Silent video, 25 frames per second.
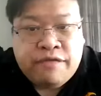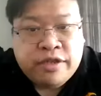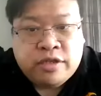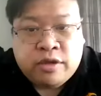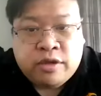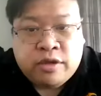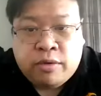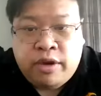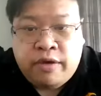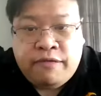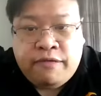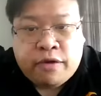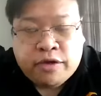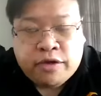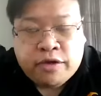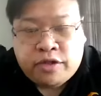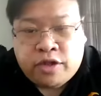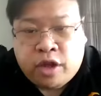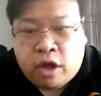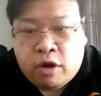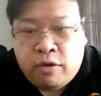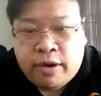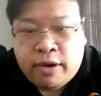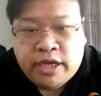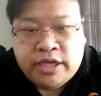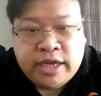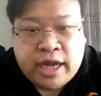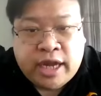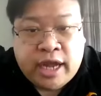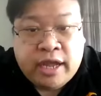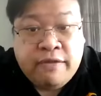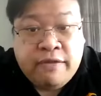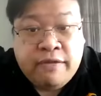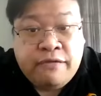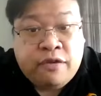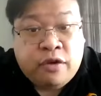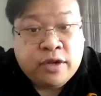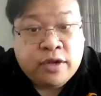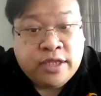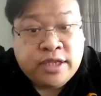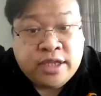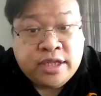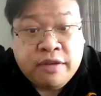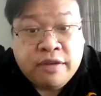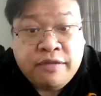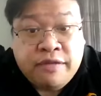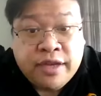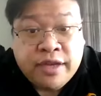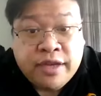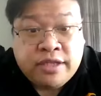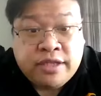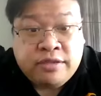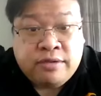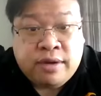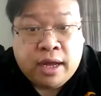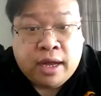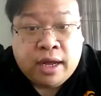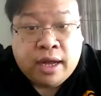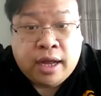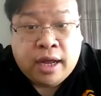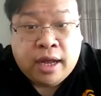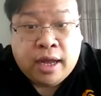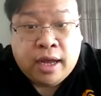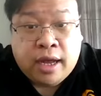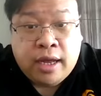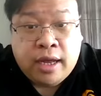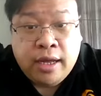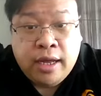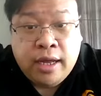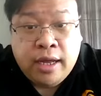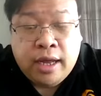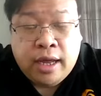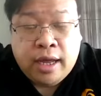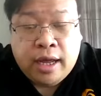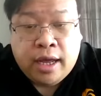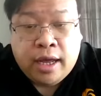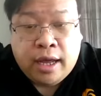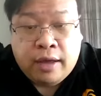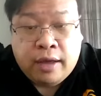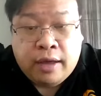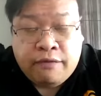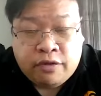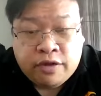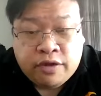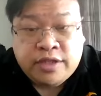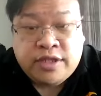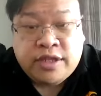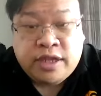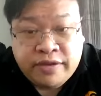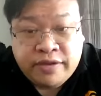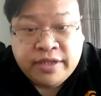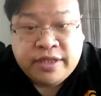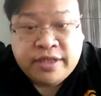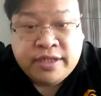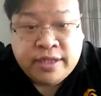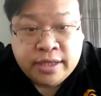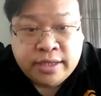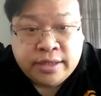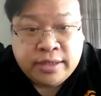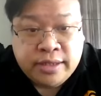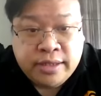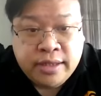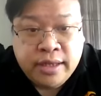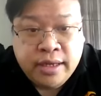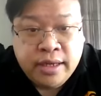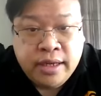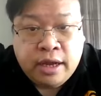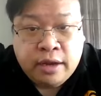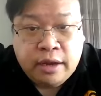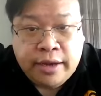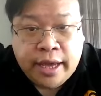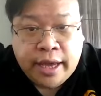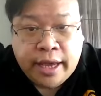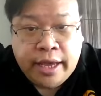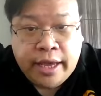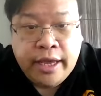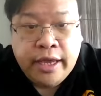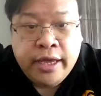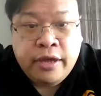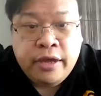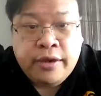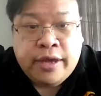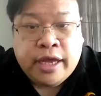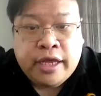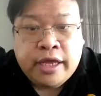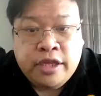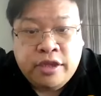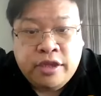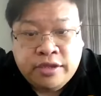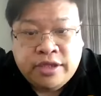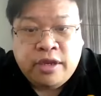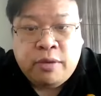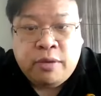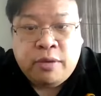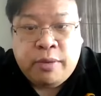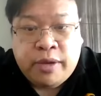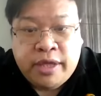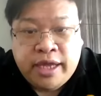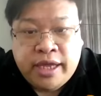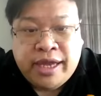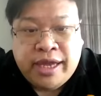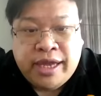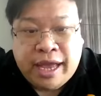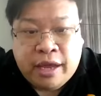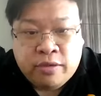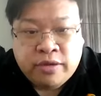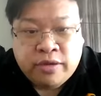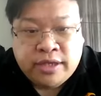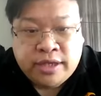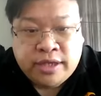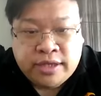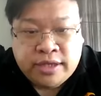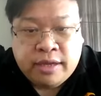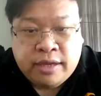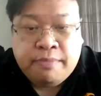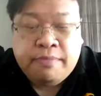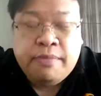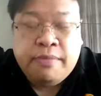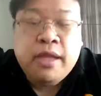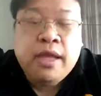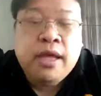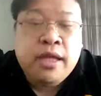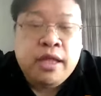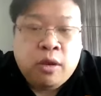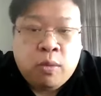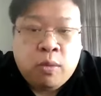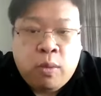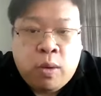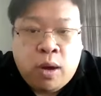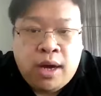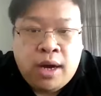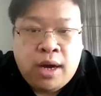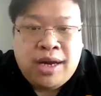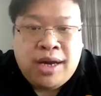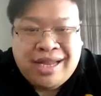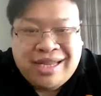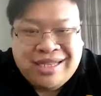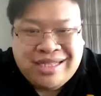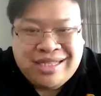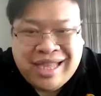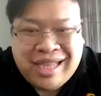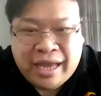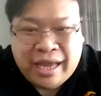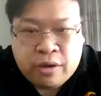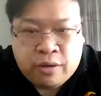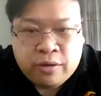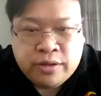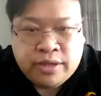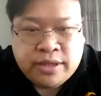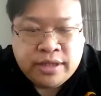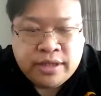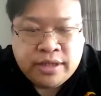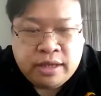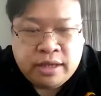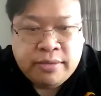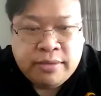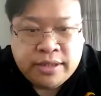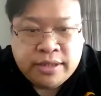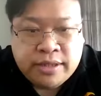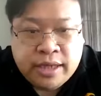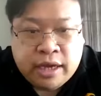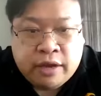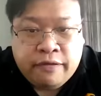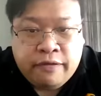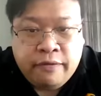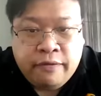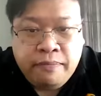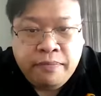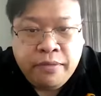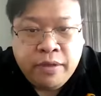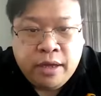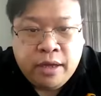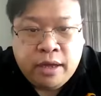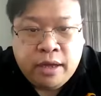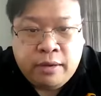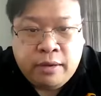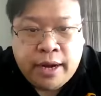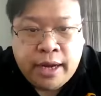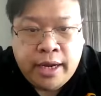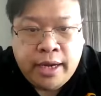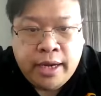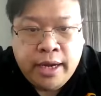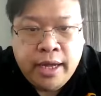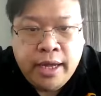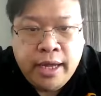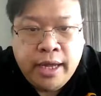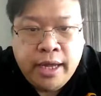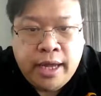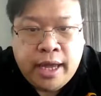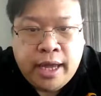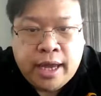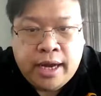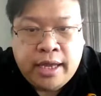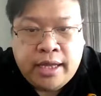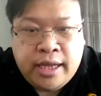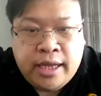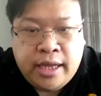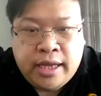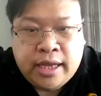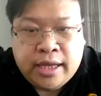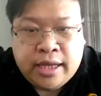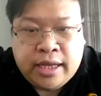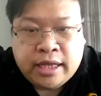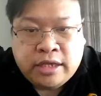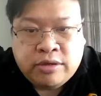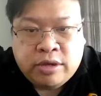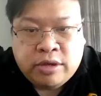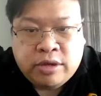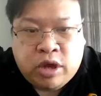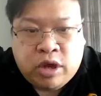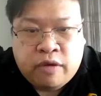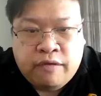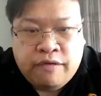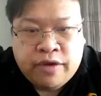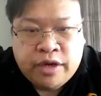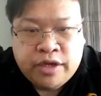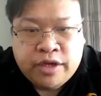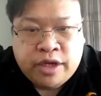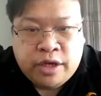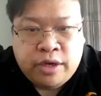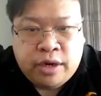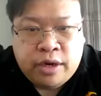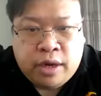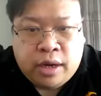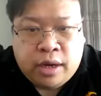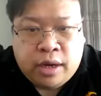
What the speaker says: is only for storage and for service for services. Okay, you can use it within the ecosystem. The wallet is the ecosystem itself. All right. Anything that does with conversion,